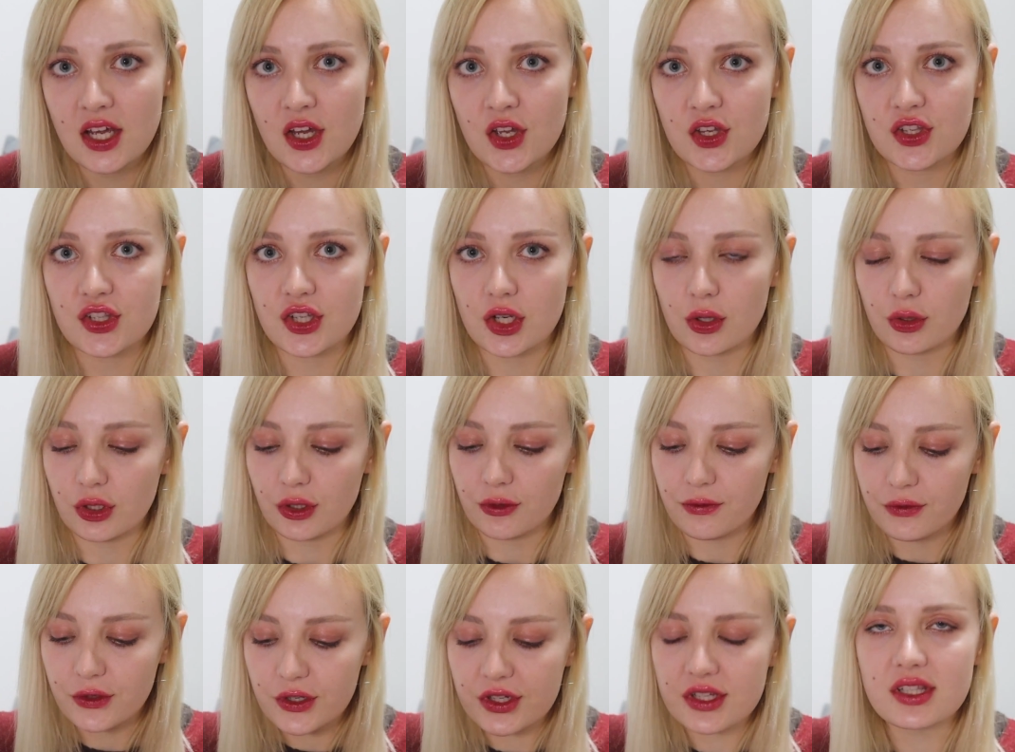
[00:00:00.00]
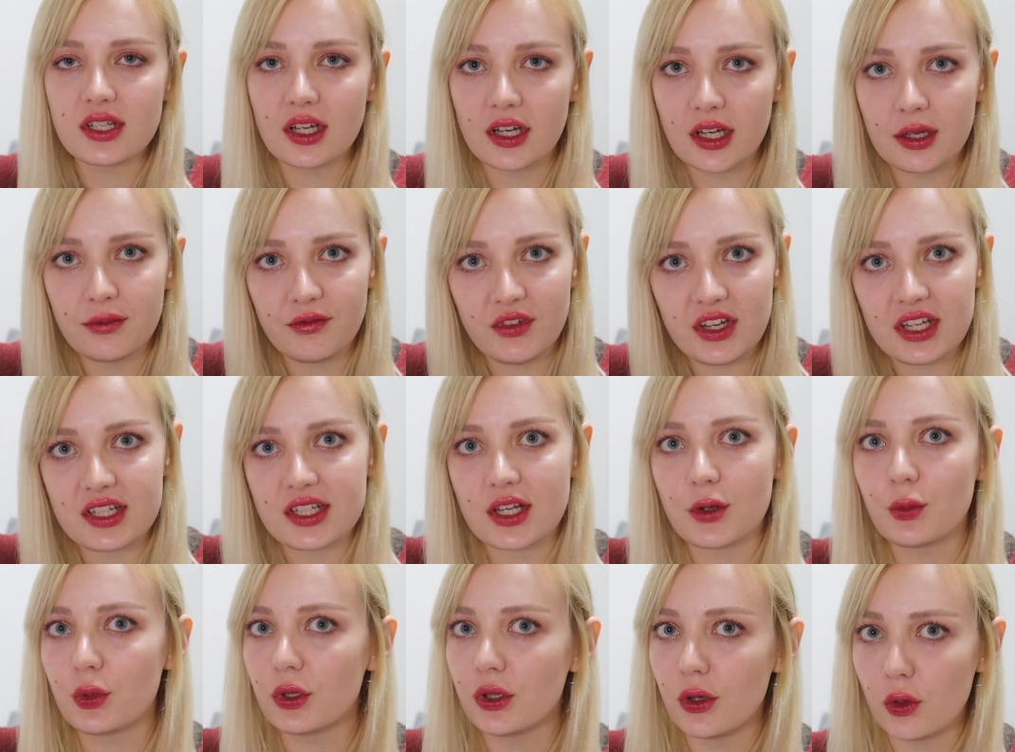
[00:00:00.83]
So your first time
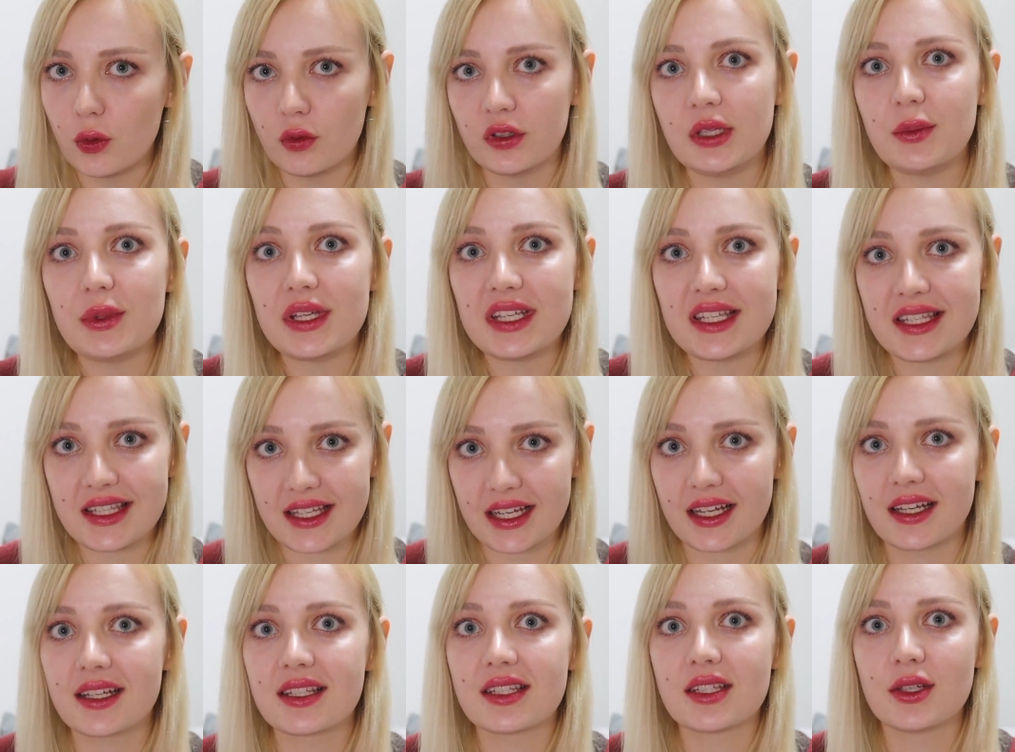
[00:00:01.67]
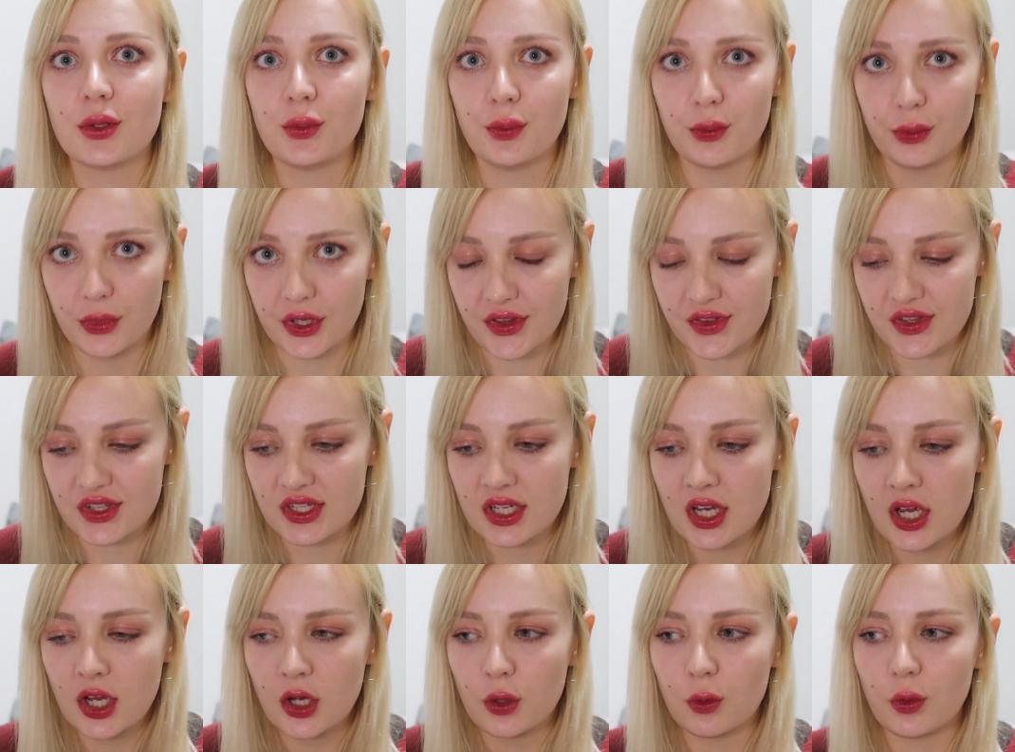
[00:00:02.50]
visa will only be 6
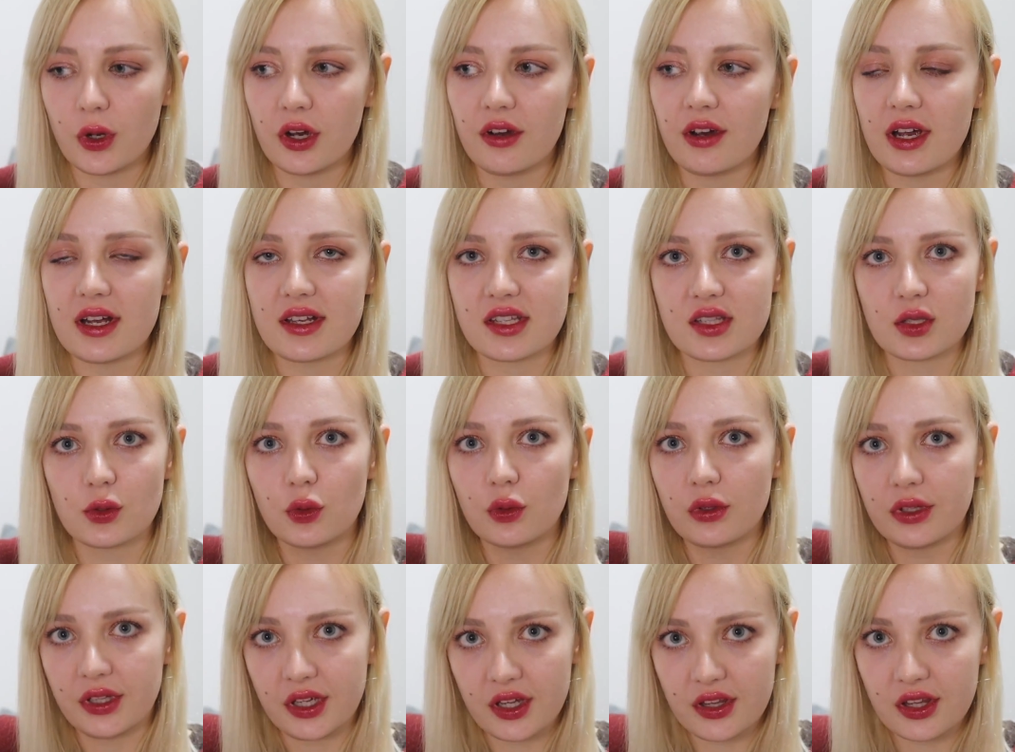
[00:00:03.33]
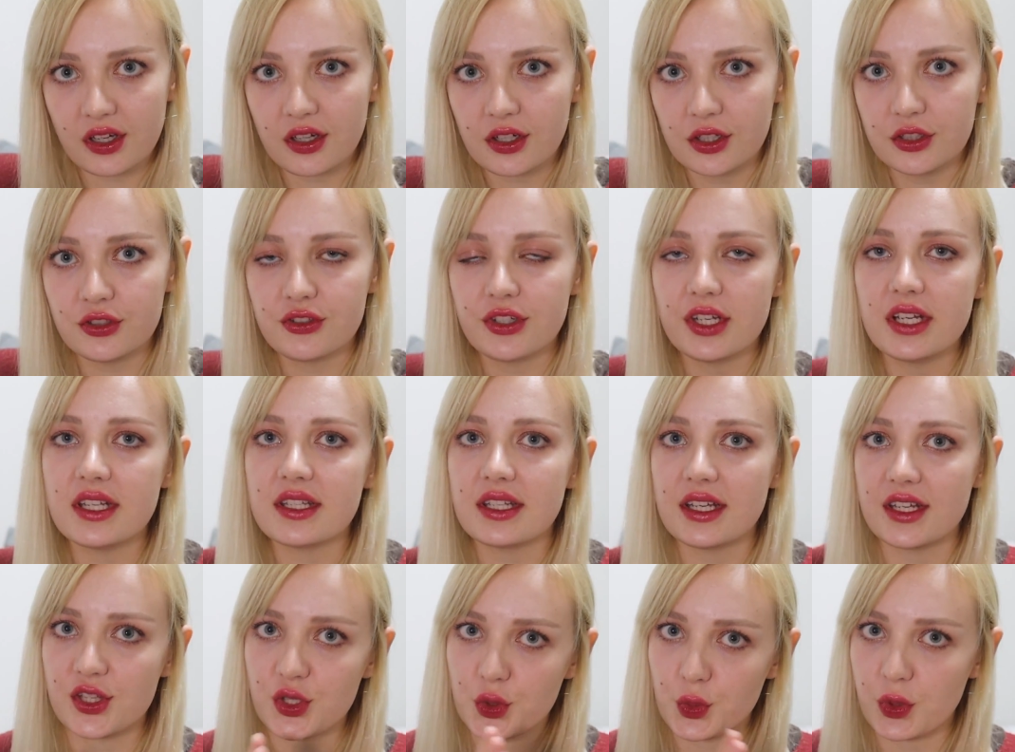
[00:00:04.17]
months, whereas all the other countries
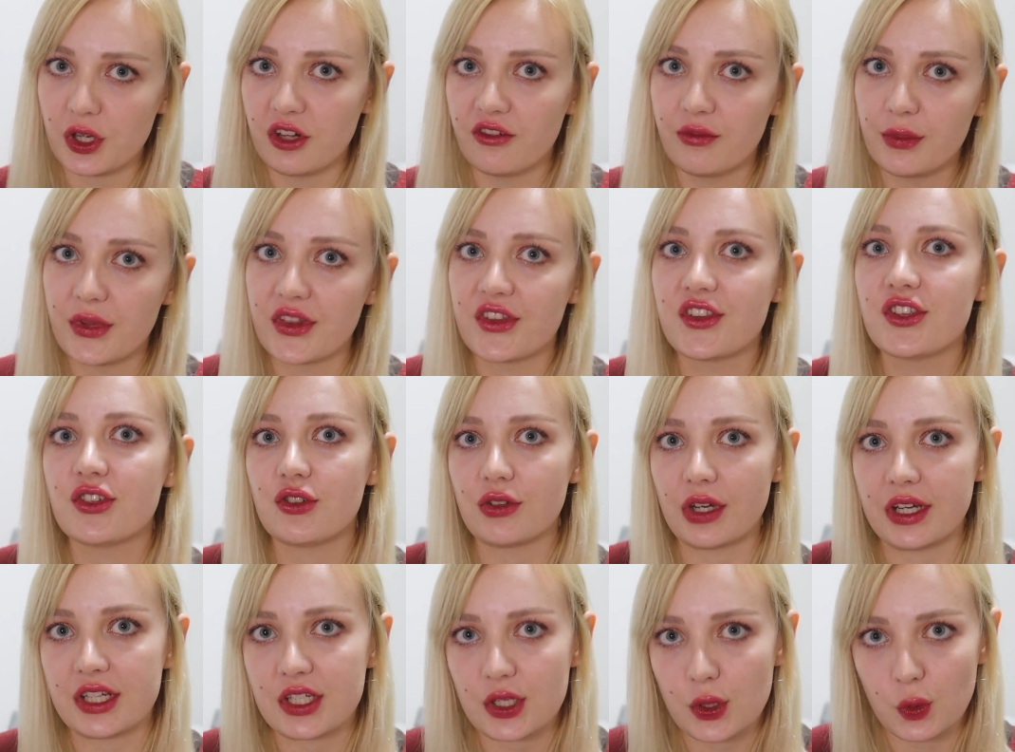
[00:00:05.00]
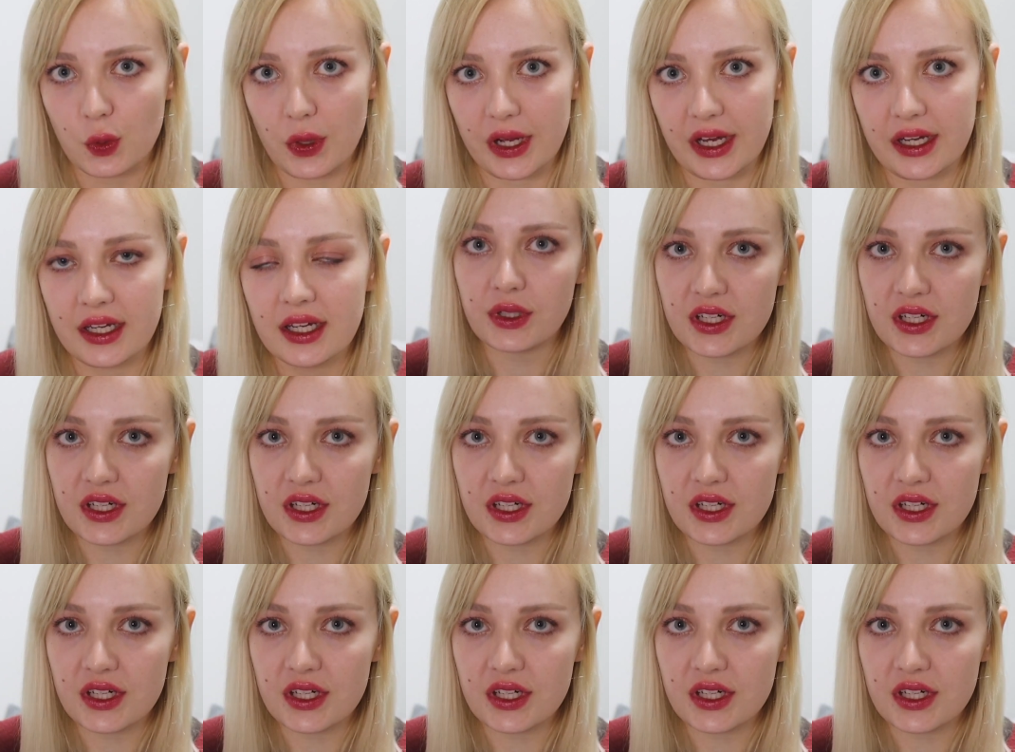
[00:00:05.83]
is 12 months straight away.